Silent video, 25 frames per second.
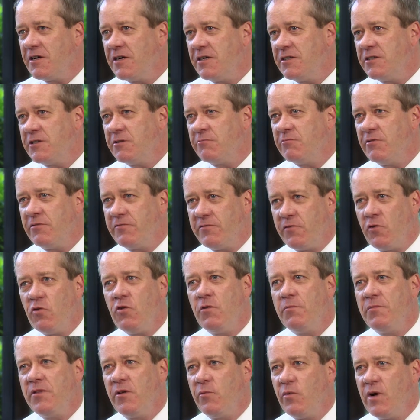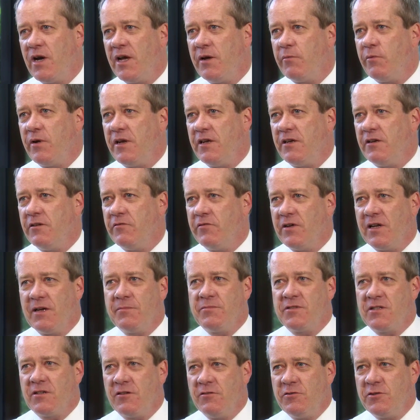going to reform the way we
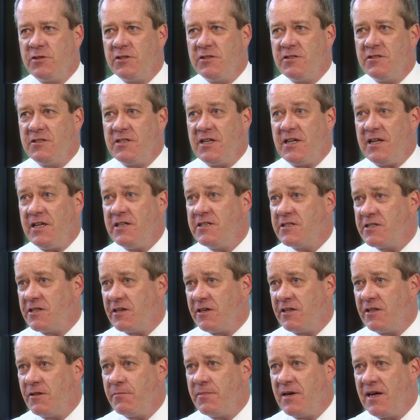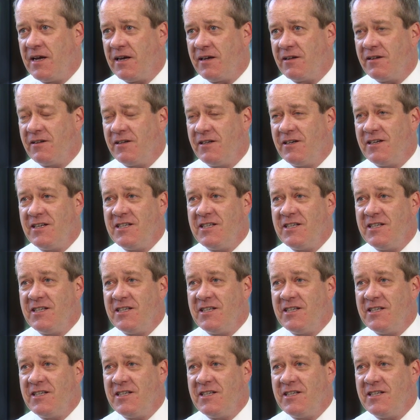develop solutions inside the bank.